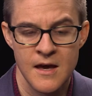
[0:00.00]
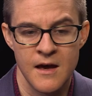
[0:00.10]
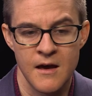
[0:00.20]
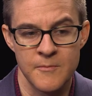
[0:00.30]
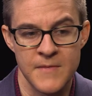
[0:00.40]

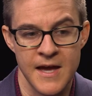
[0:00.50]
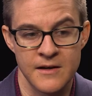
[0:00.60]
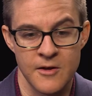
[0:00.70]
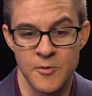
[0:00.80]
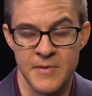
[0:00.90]

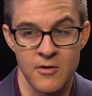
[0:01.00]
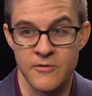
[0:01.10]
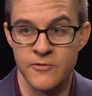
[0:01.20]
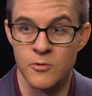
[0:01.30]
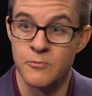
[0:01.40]
and other
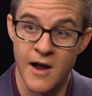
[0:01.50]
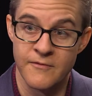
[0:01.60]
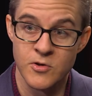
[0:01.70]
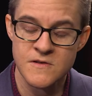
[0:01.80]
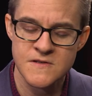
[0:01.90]
powerful
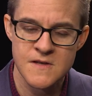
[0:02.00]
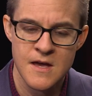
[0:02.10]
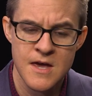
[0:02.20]
rivals.